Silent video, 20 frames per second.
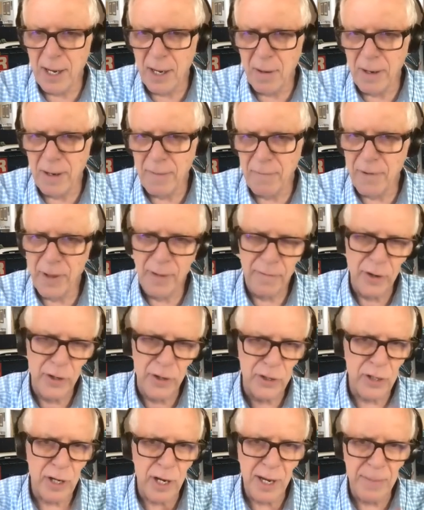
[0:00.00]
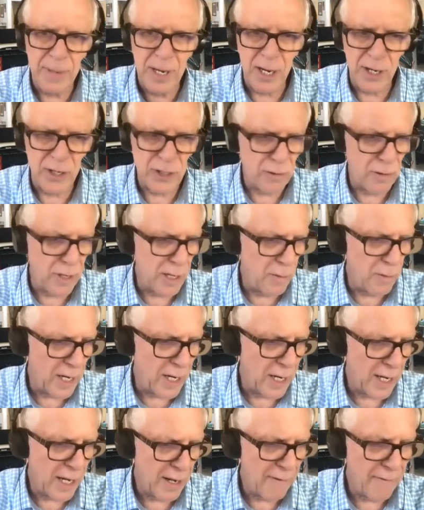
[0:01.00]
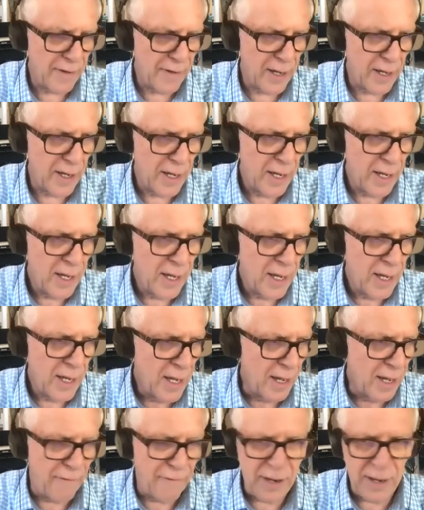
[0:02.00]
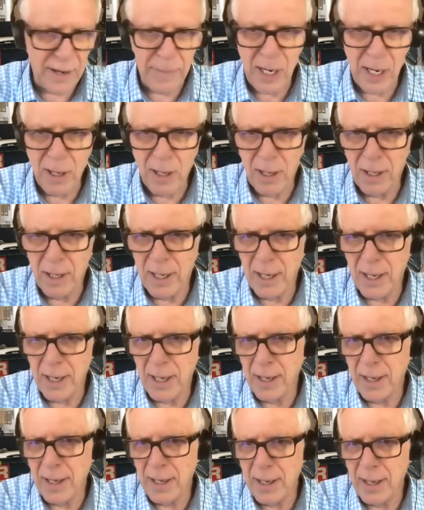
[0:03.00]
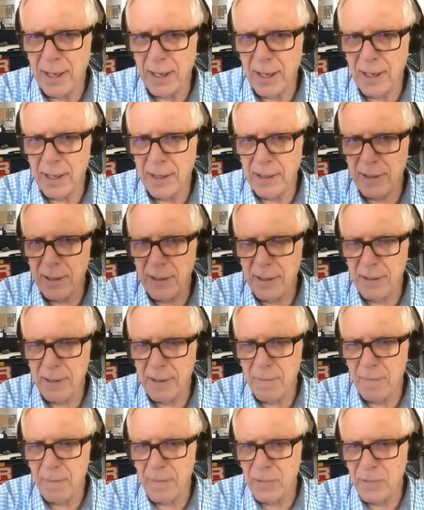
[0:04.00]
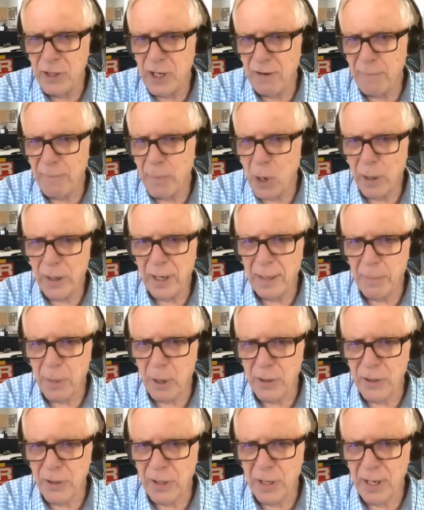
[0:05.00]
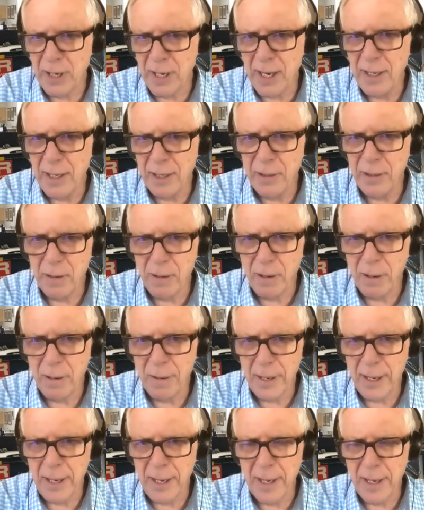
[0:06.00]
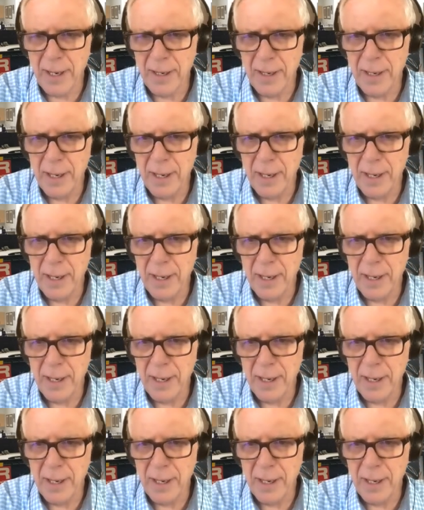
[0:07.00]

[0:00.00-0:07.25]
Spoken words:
for the first time in history, we have a female chief marketing person at IndyCar. And